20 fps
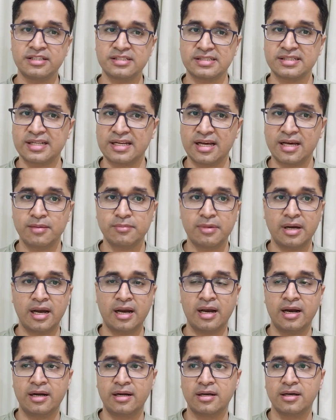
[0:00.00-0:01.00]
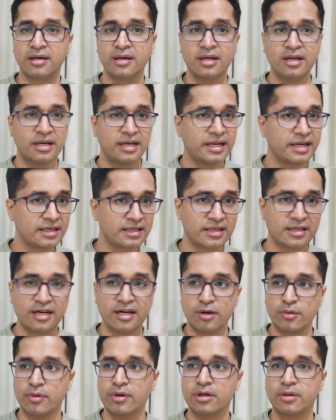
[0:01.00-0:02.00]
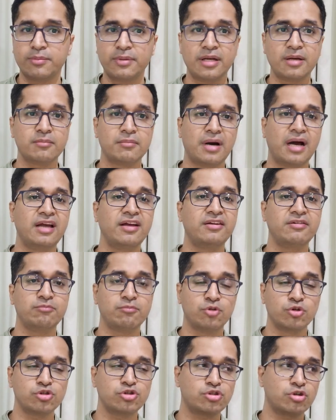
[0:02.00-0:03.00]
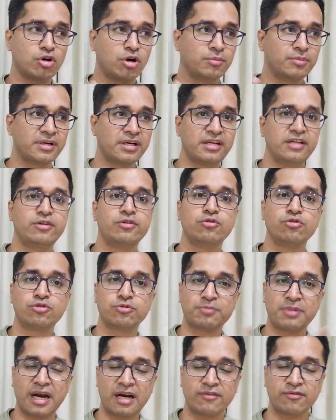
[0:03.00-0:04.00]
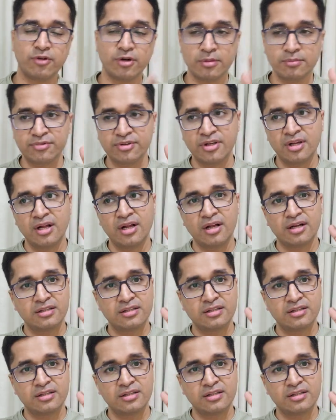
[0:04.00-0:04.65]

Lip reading: Instagram and LinkedIn and Twitter being my most commonly used platforms.